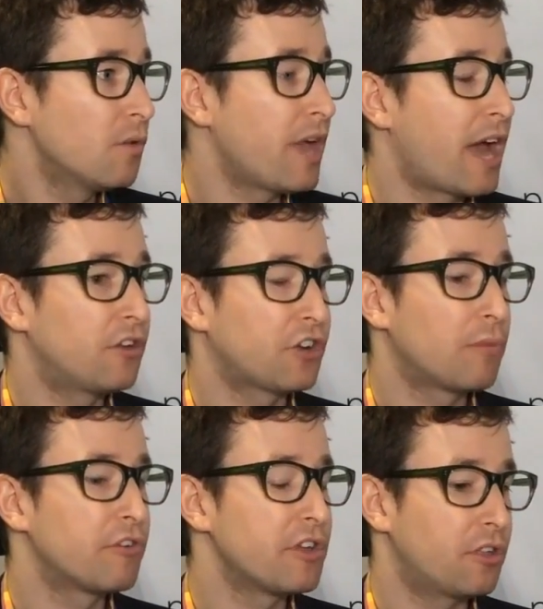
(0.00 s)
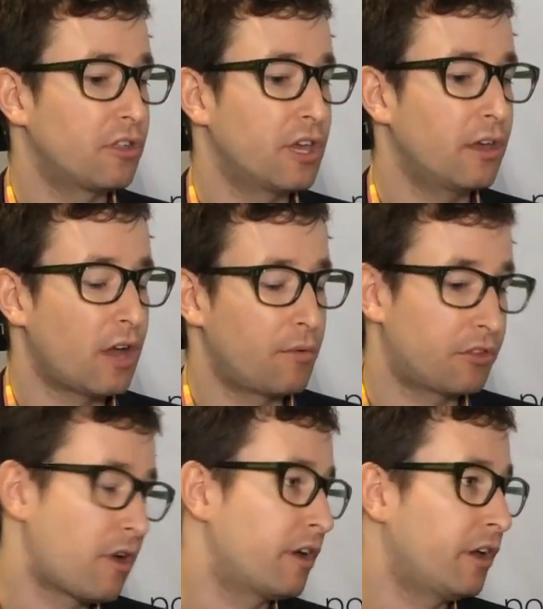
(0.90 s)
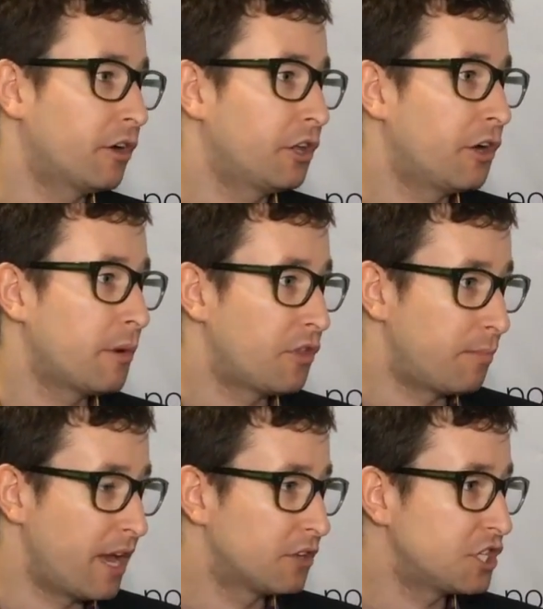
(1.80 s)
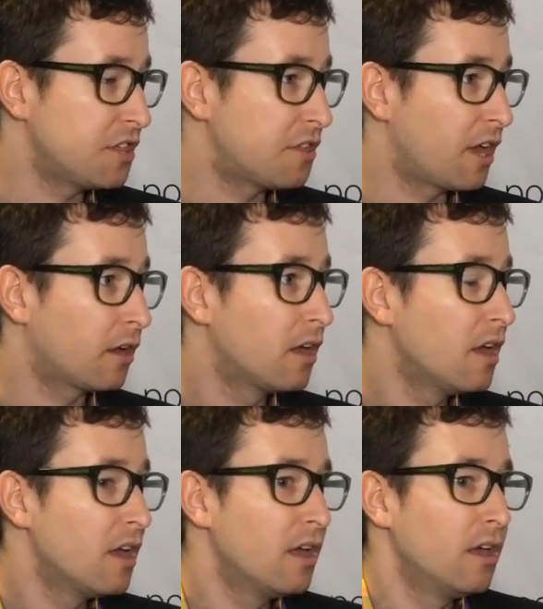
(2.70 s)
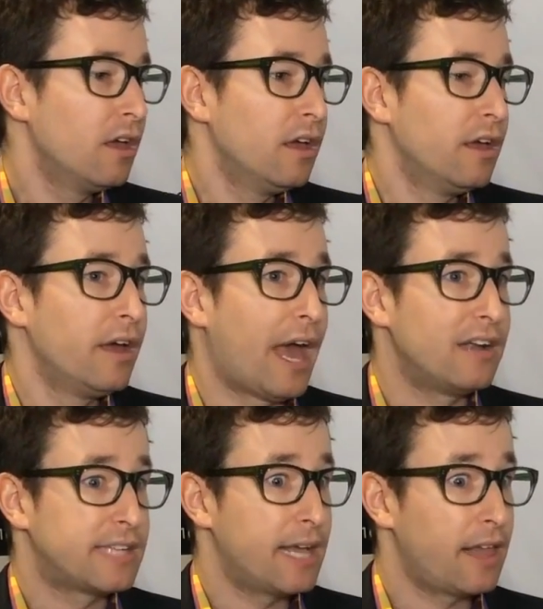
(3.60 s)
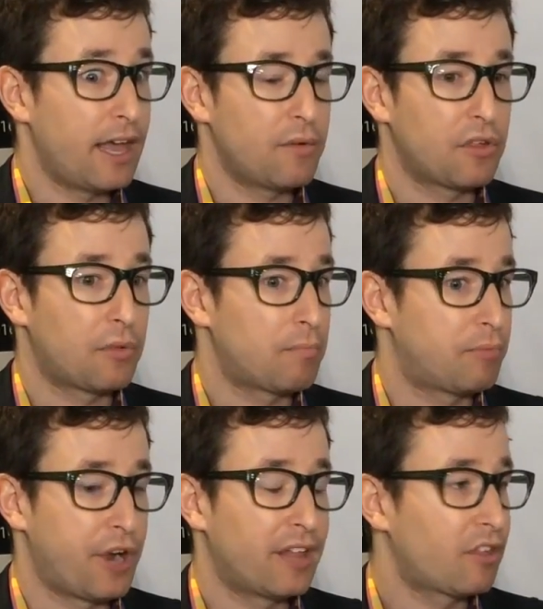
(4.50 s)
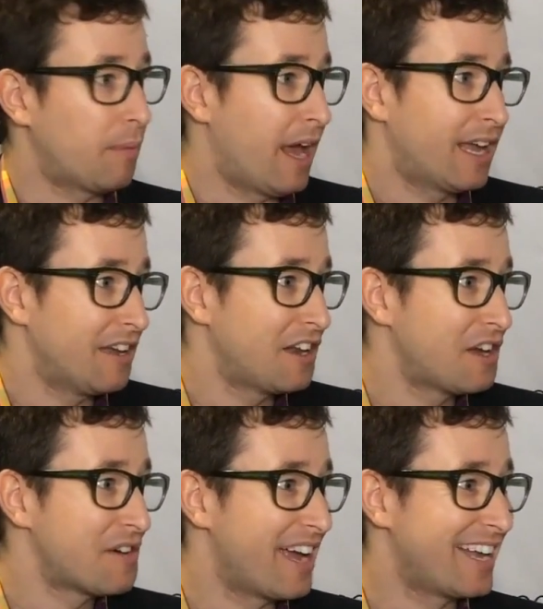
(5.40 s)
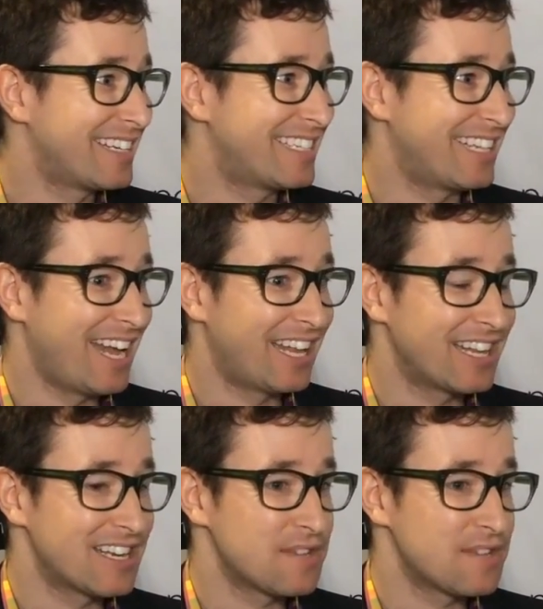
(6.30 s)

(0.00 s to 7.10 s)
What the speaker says: We had a job recently, I was talking earlier about the BLG thing, and Daylight was brand spanking new, and it